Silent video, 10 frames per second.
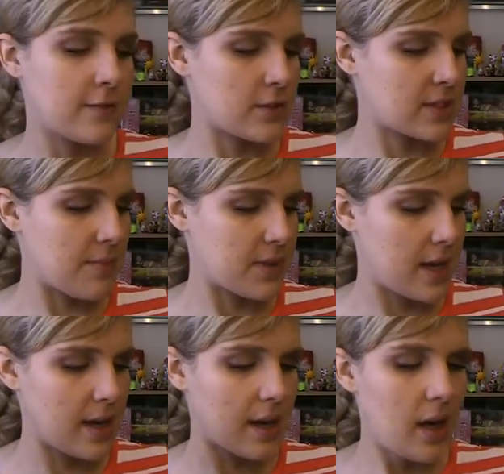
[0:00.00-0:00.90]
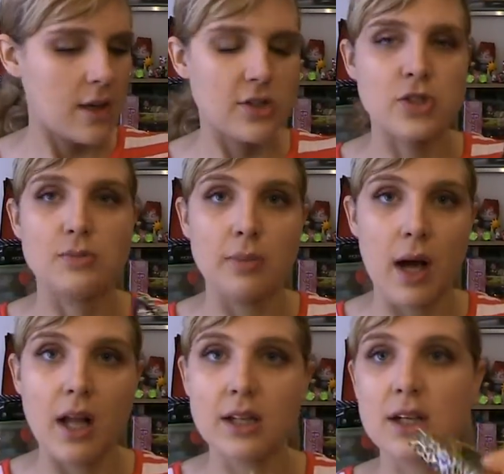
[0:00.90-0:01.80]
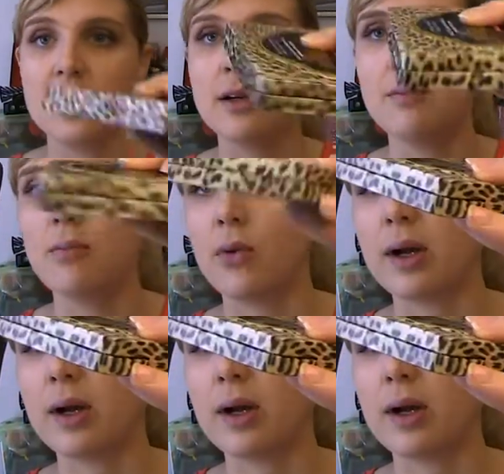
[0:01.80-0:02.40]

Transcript: for something smaller, more